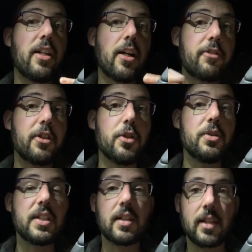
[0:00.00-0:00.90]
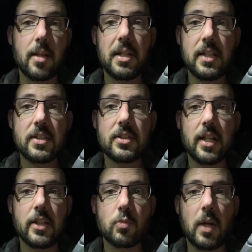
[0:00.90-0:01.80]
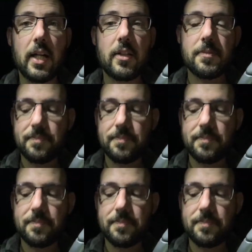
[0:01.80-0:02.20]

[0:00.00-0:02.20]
enough to use in the Limitless as well.